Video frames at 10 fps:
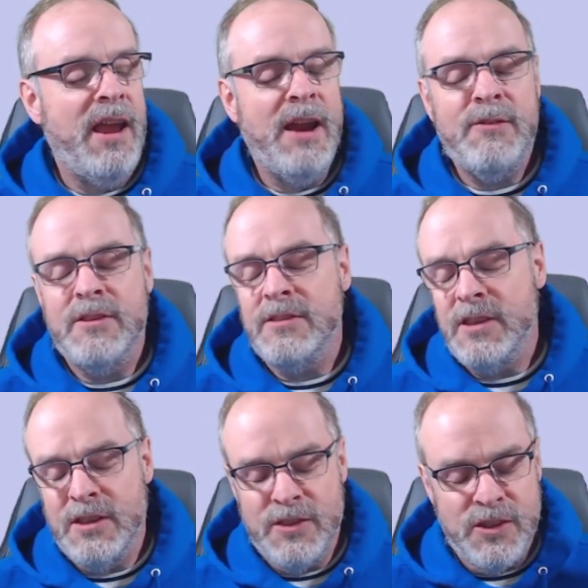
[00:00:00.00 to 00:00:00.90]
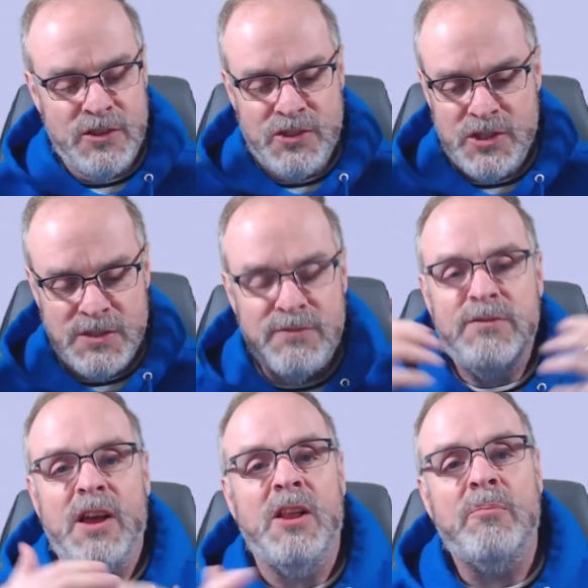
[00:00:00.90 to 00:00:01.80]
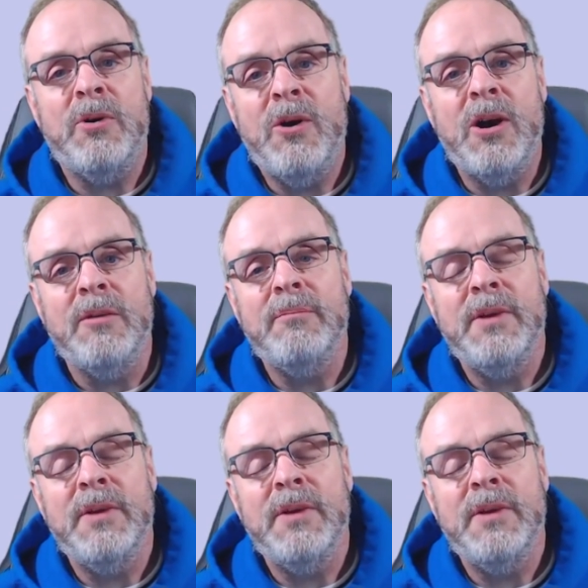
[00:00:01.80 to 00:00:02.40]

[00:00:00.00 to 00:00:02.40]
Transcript: everything just fell apart,